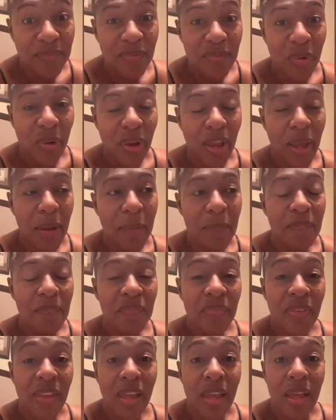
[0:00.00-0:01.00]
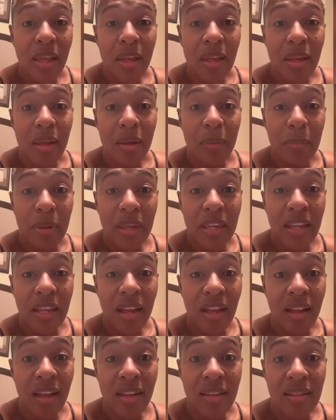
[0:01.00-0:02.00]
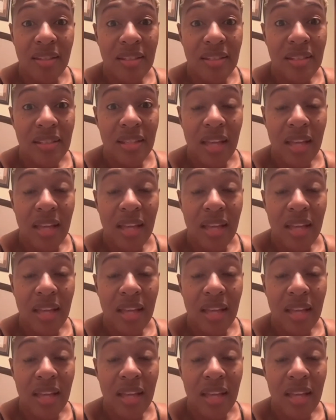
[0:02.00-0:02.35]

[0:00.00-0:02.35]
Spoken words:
okay? Because